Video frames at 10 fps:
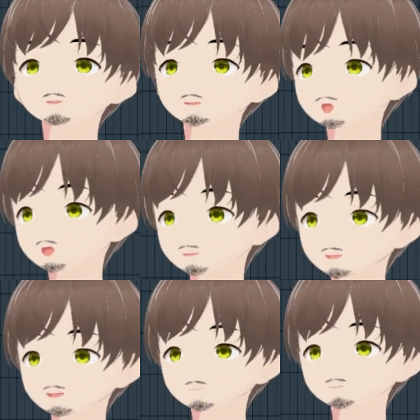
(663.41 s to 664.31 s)
know, it
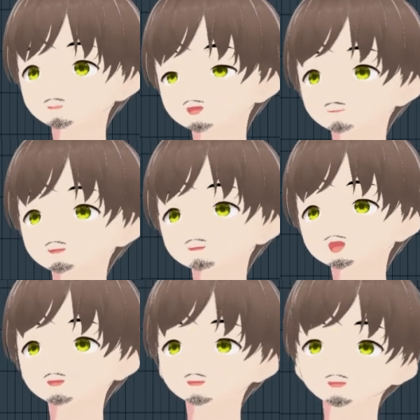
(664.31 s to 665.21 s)
just brings it down,
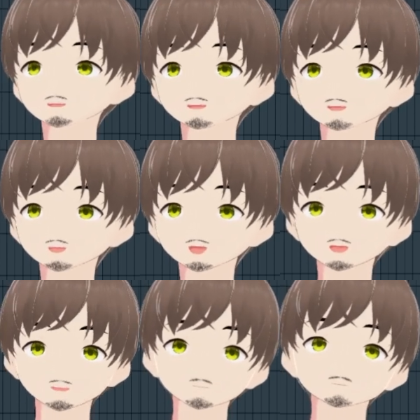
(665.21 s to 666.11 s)
it tones it down.
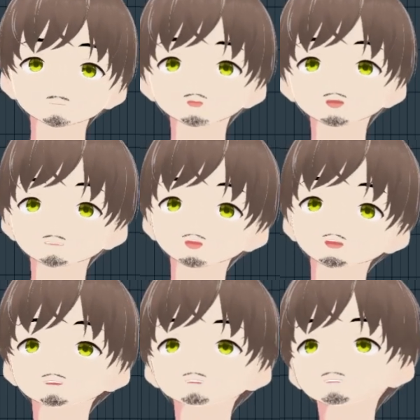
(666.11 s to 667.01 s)
Next, we're gonna
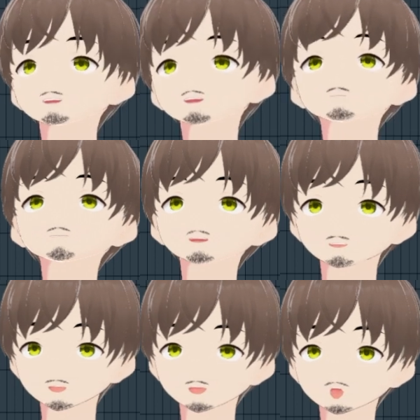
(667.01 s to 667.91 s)
add
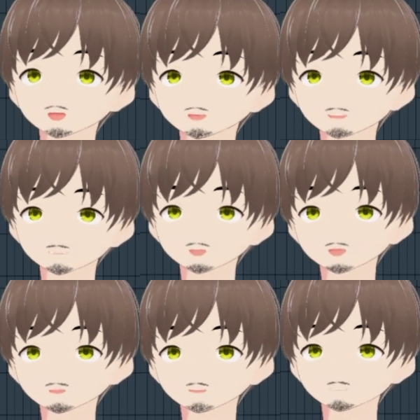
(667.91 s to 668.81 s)
stereo enhancement.
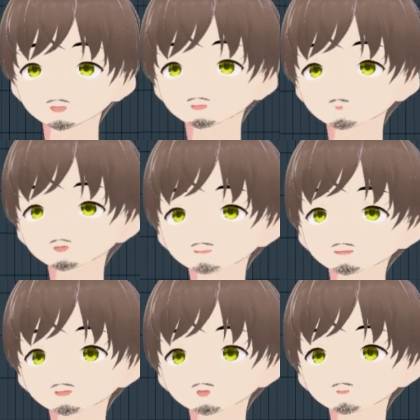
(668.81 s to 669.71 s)
This is Fruity
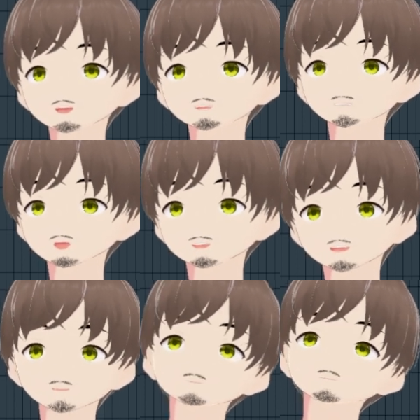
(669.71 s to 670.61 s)
stereo enhancement,
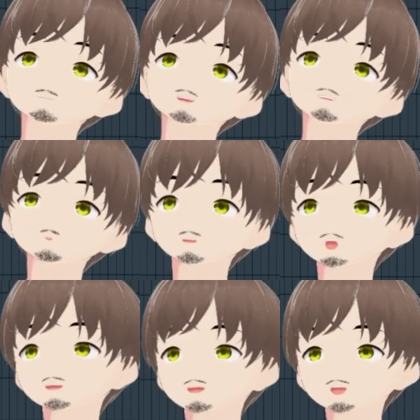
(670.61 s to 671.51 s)
and we're
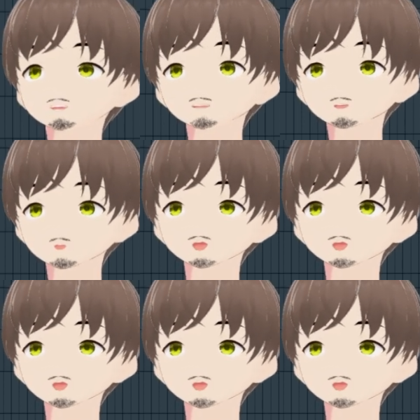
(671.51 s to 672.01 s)
only messing with the